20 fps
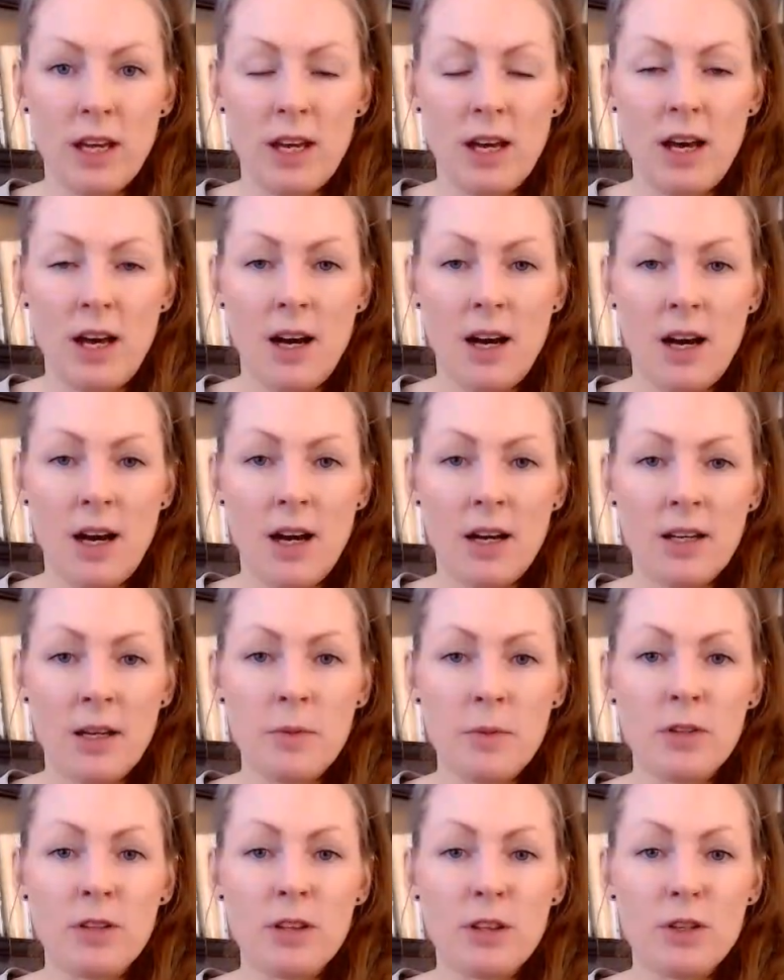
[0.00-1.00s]

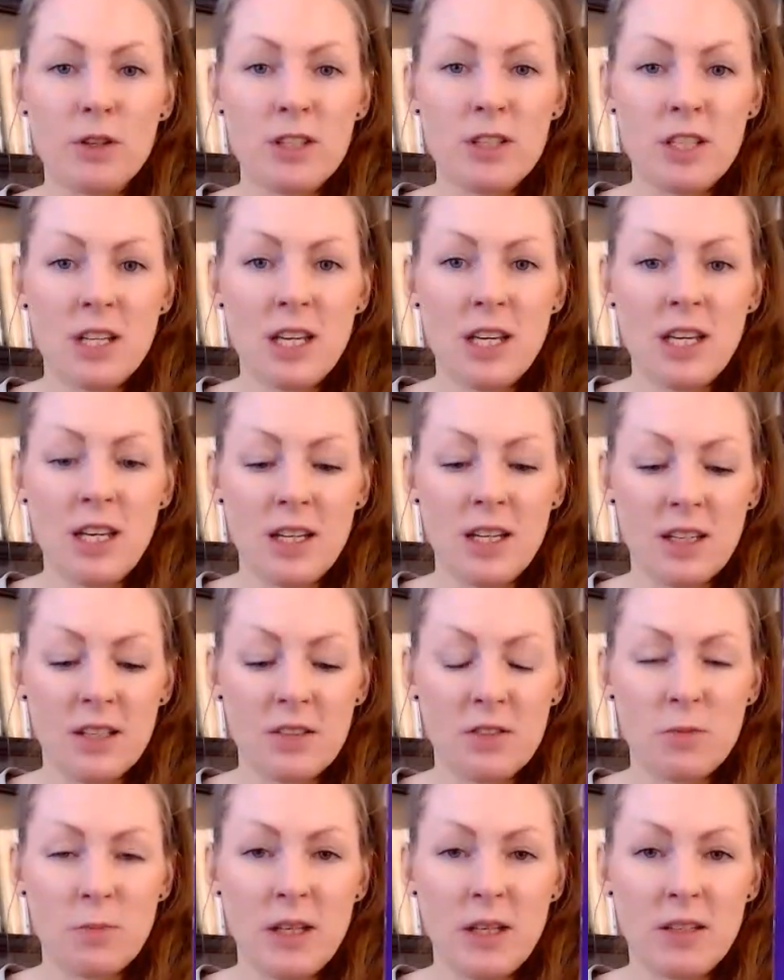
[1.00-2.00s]
Number 13
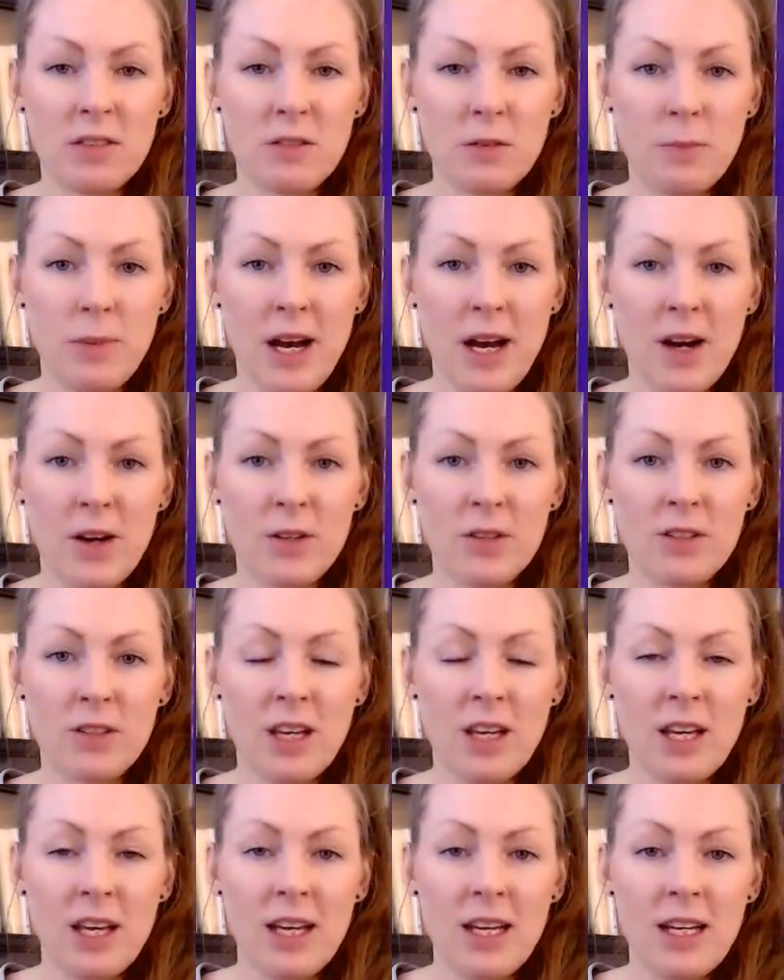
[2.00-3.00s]
speaks about
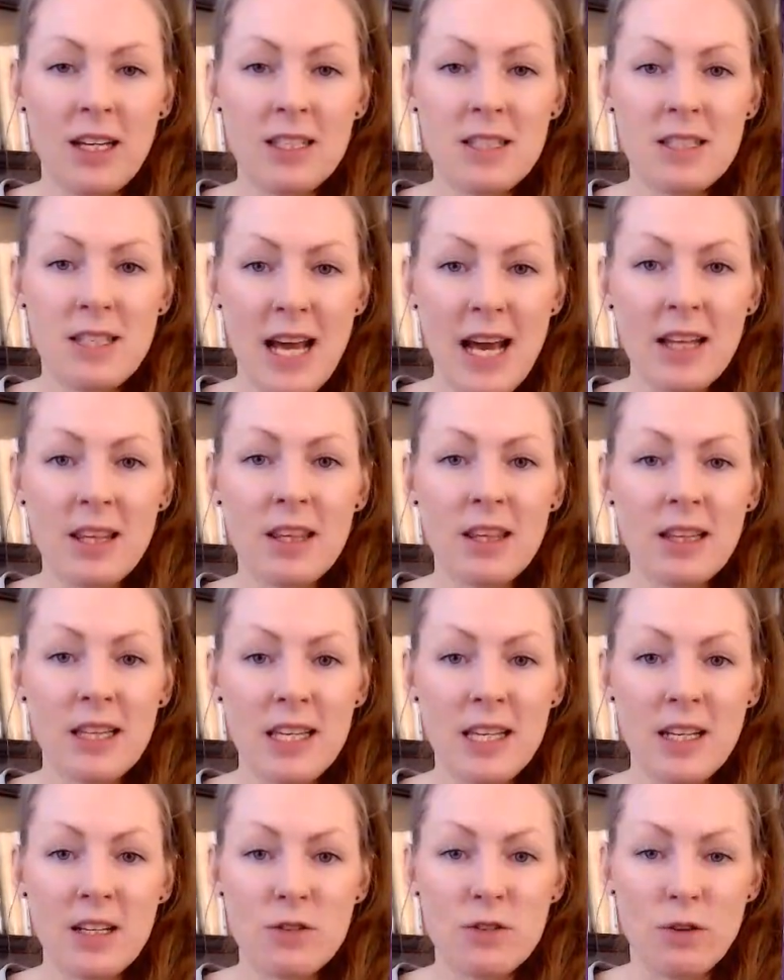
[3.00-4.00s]
death
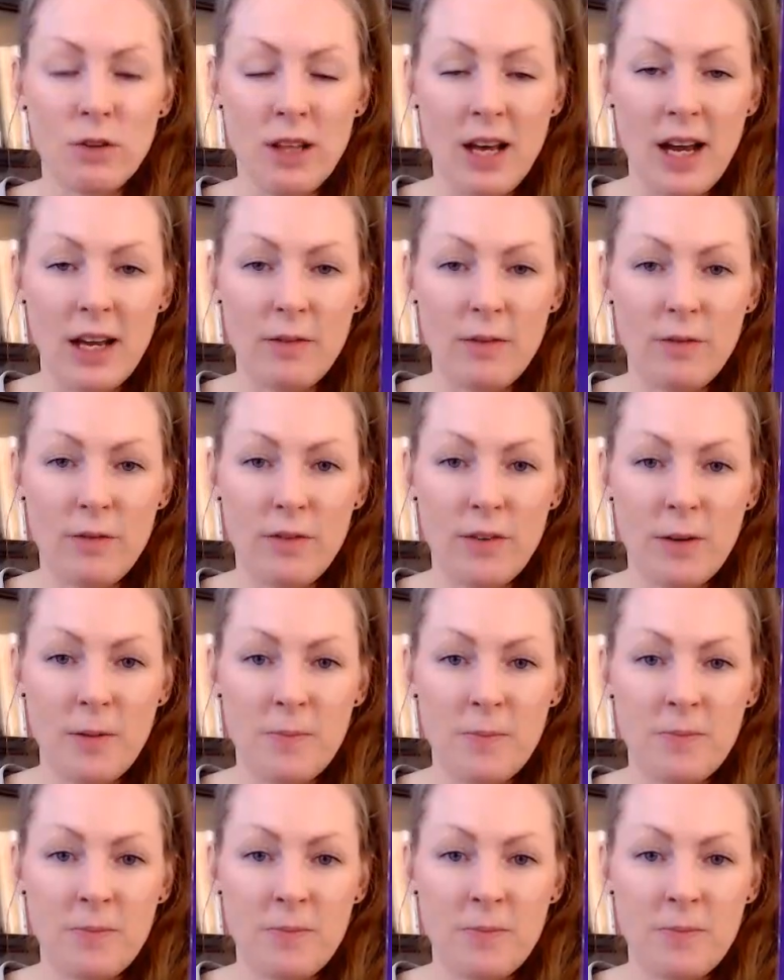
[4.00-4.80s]
leading to life.